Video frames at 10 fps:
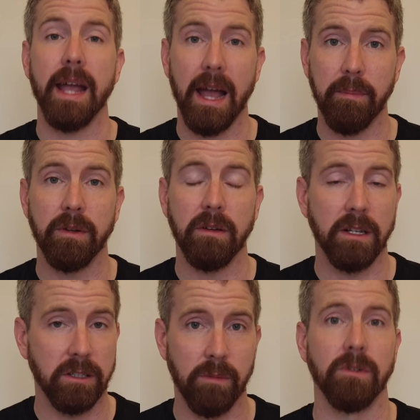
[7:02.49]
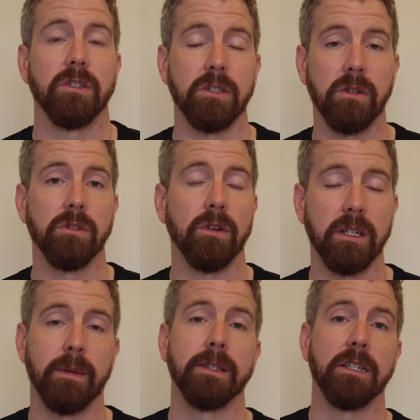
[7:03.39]
happen and someone's just not
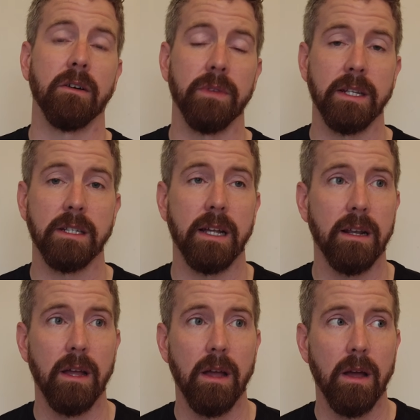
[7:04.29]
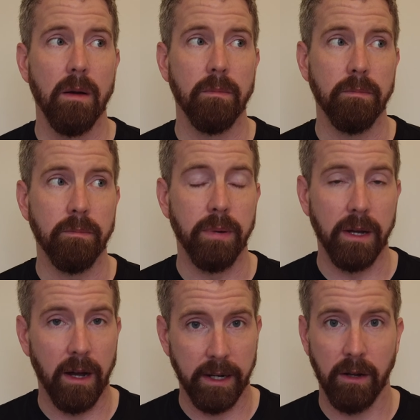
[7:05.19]
documented on the internet,
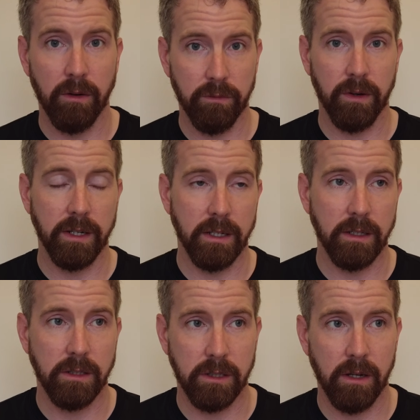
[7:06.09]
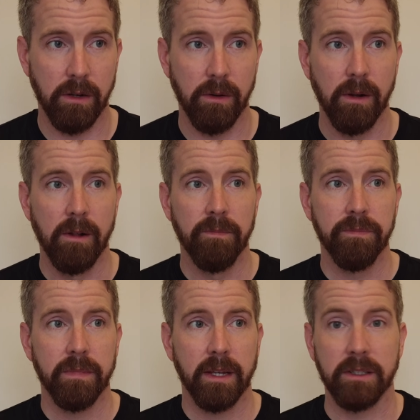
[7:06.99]
but I can't find it. So
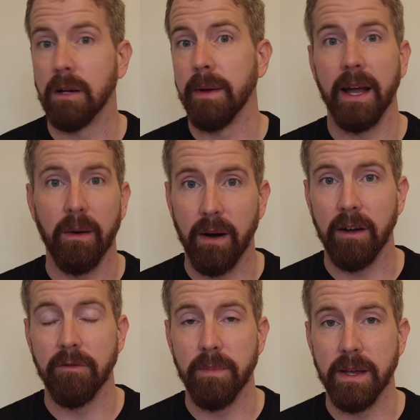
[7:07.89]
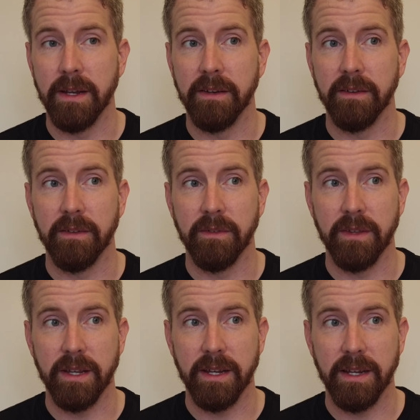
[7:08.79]
somehow I've been
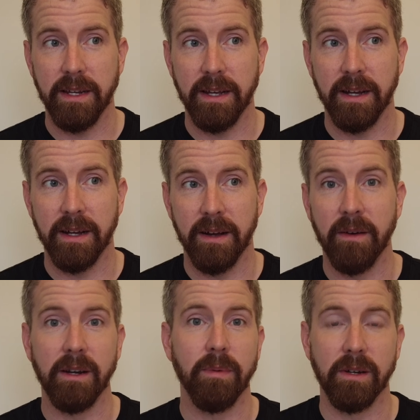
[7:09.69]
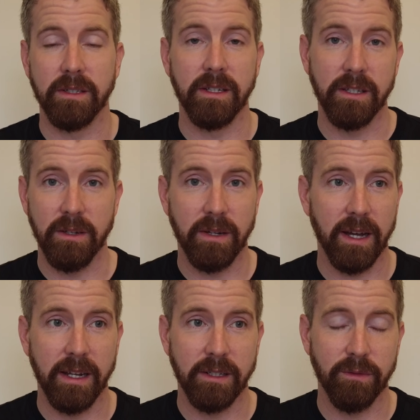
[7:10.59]
the only person in the
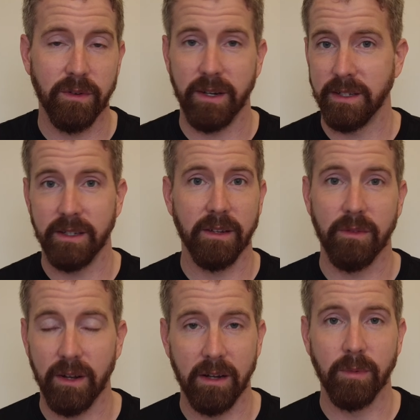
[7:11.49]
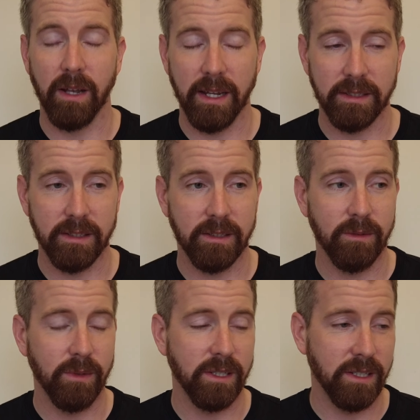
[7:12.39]
UK to find an unreliable Lexus,
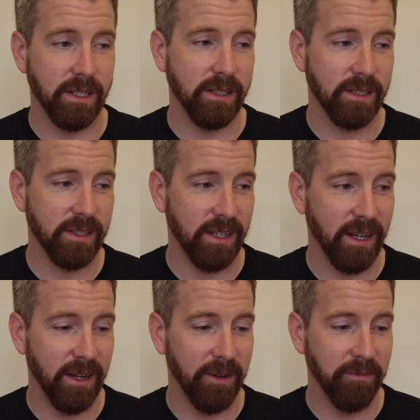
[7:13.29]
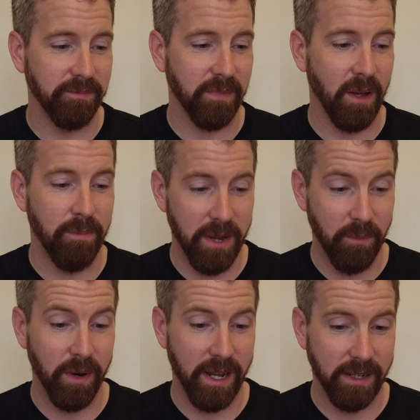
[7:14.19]
which is a
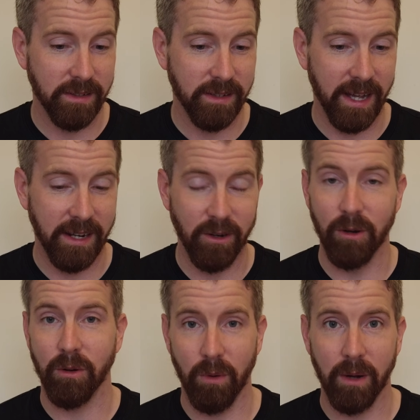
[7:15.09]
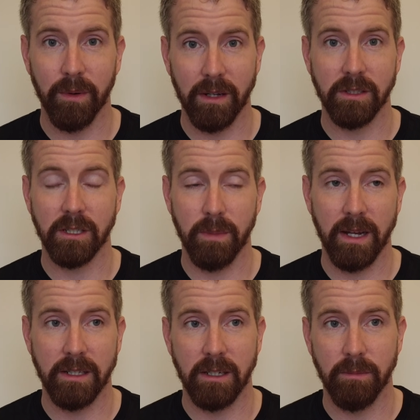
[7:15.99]
bit weird and not quite what I was
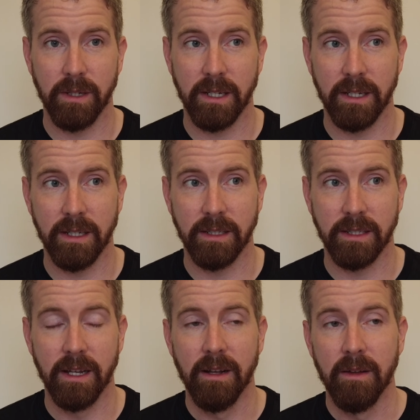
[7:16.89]
expecting, because